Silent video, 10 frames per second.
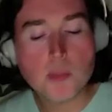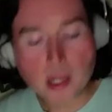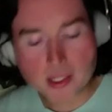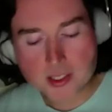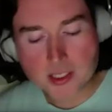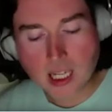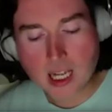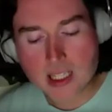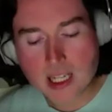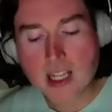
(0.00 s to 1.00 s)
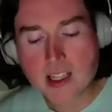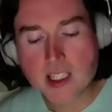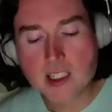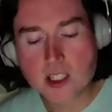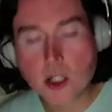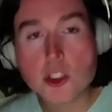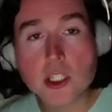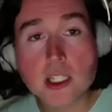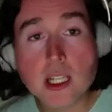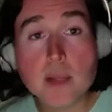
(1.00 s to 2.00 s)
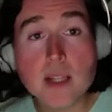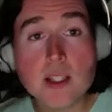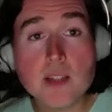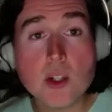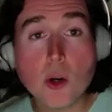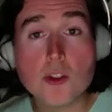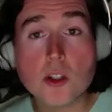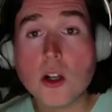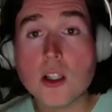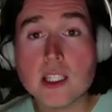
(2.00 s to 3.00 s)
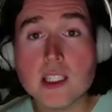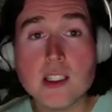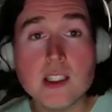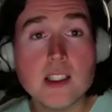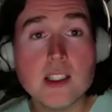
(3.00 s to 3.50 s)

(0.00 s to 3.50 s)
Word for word: but I, yeah, I think coaching and maybe even overhauling